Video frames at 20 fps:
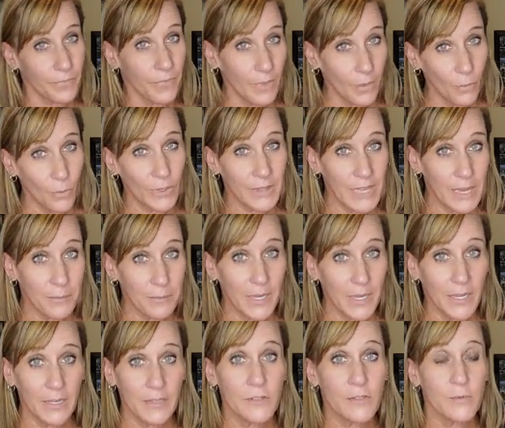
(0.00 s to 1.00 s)
what that
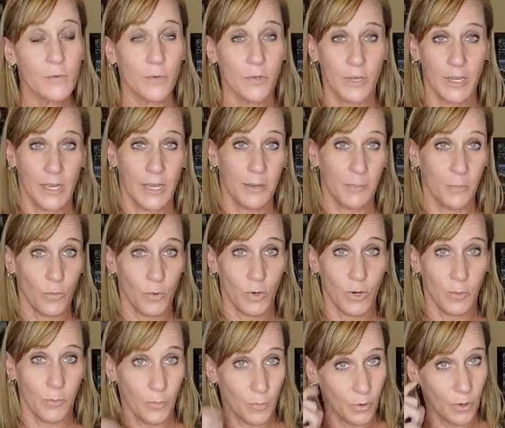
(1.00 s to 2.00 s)
means, we'll get more
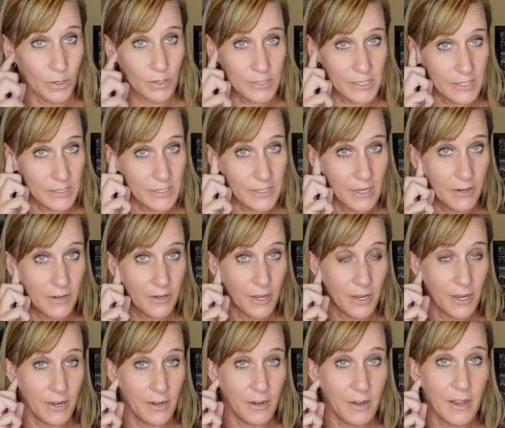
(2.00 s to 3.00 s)
and more detailed
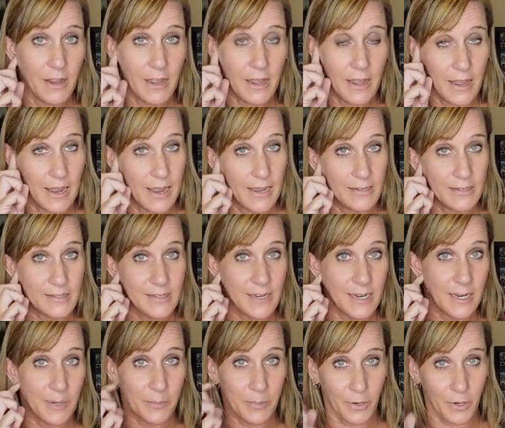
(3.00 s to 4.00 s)
on as
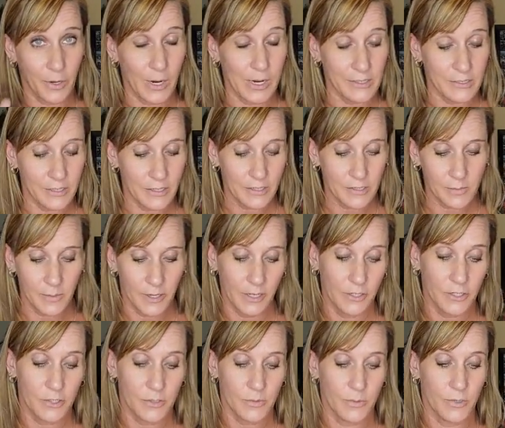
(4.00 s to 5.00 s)
time progresses, but I
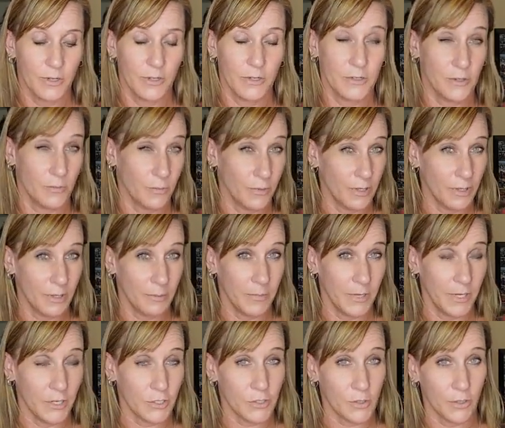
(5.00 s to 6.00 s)
just wanted to really
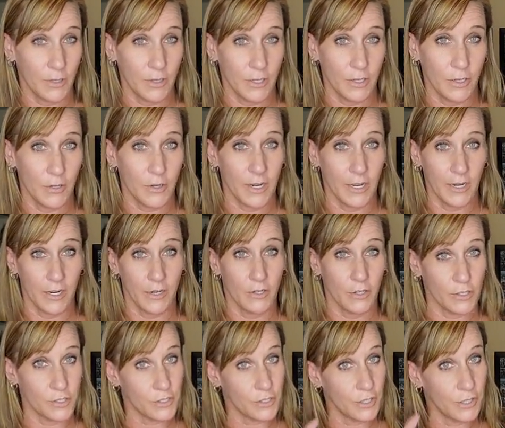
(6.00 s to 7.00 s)
make sure that you kind of
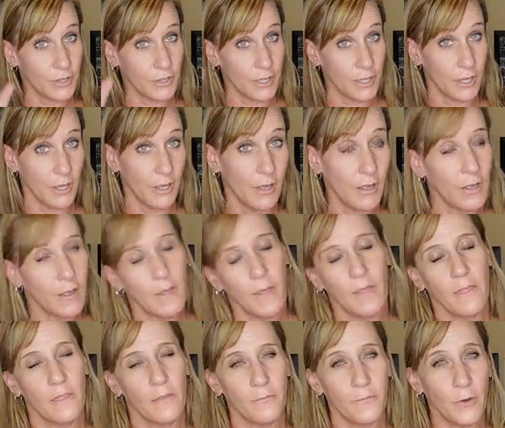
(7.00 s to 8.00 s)
understood the
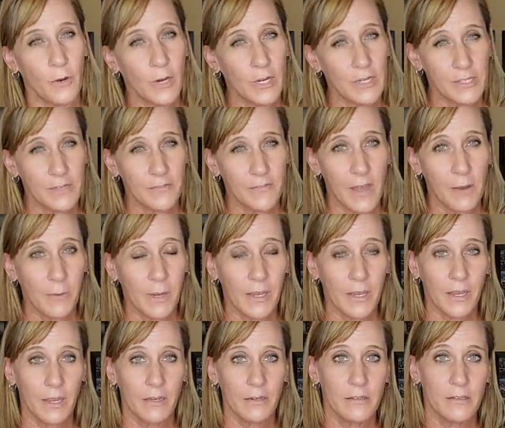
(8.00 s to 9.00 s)
focus of that
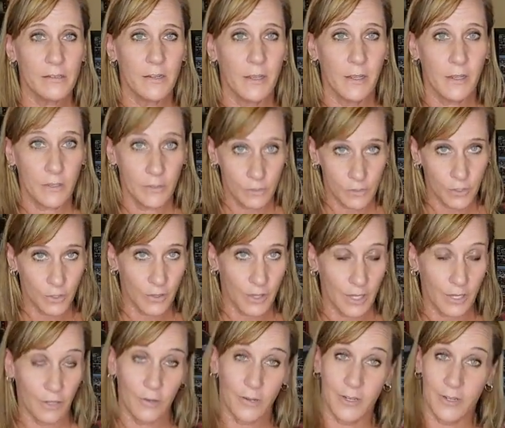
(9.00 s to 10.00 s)
weekend so that
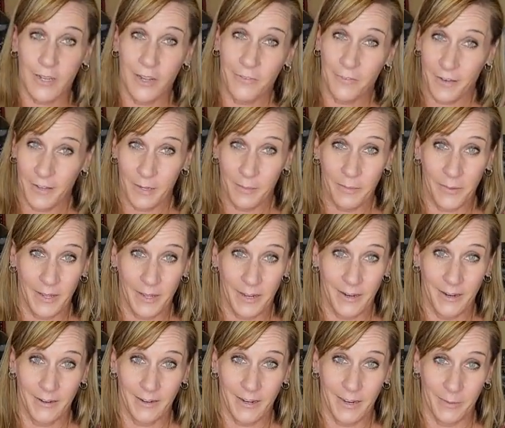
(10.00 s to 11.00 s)
you can definitely plan
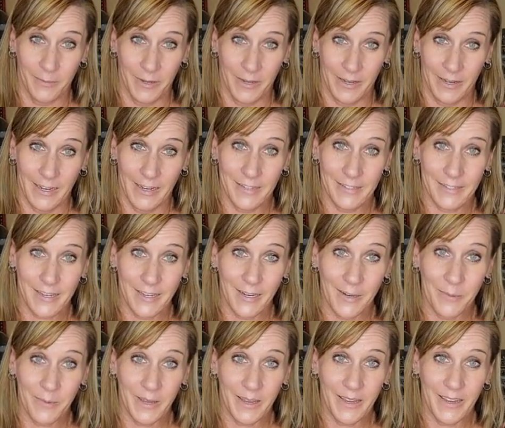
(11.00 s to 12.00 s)
on coming. It's going to
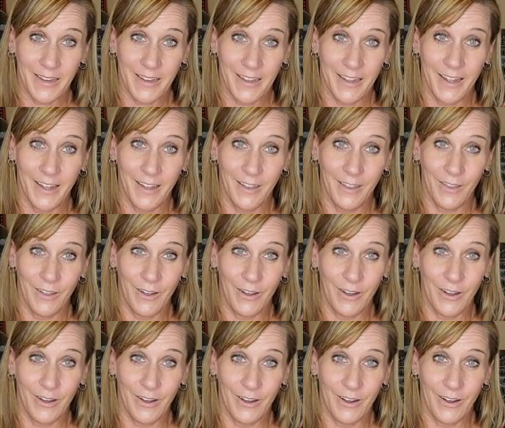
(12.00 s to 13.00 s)
be a
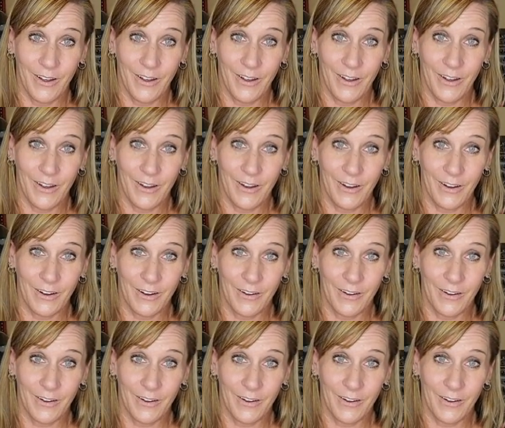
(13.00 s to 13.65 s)
long,